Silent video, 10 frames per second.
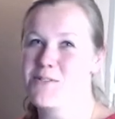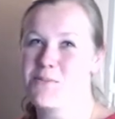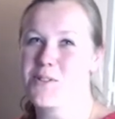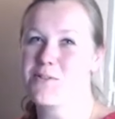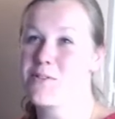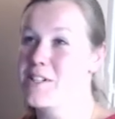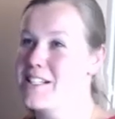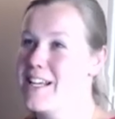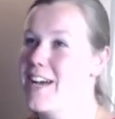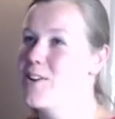But it was just
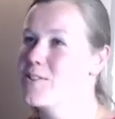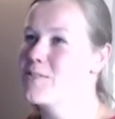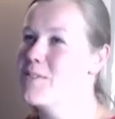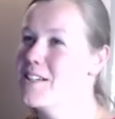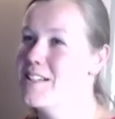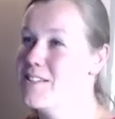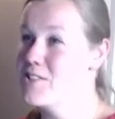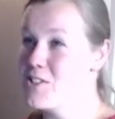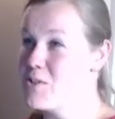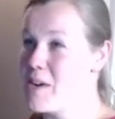a regular bird. Um,
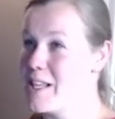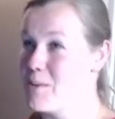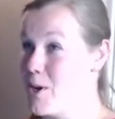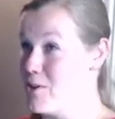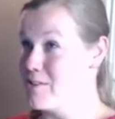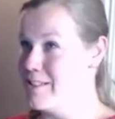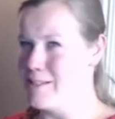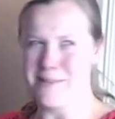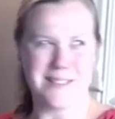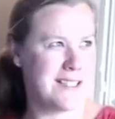it's dark outside.